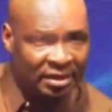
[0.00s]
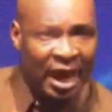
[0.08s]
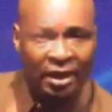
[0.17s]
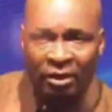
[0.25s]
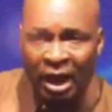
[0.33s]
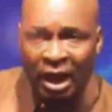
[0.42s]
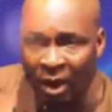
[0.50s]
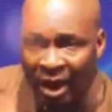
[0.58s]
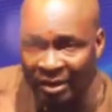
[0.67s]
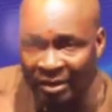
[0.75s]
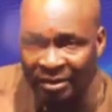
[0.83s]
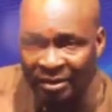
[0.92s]
another
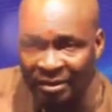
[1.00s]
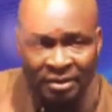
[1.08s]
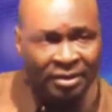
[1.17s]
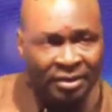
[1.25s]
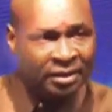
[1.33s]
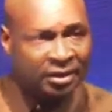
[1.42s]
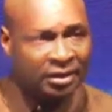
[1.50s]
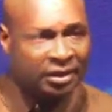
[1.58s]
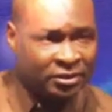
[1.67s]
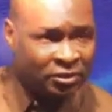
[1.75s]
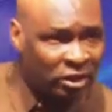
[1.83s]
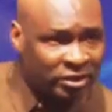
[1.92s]
one. It's not